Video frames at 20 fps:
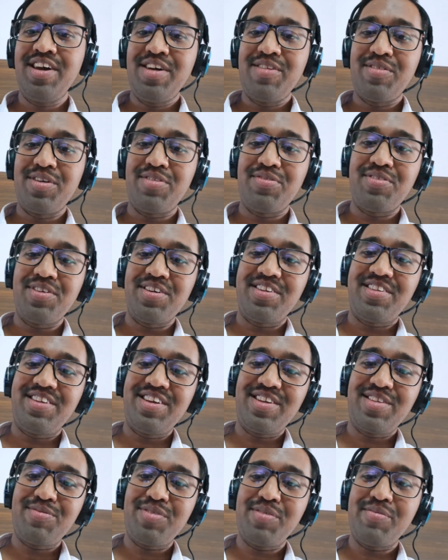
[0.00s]
But first
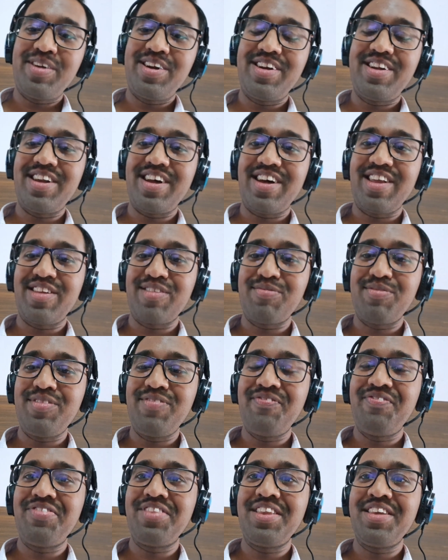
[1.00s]
things, my
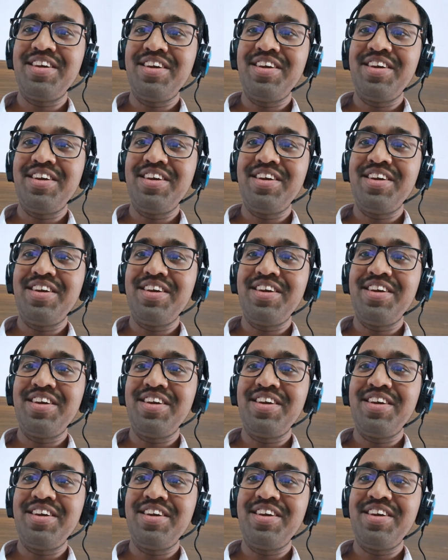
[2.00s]
assessment.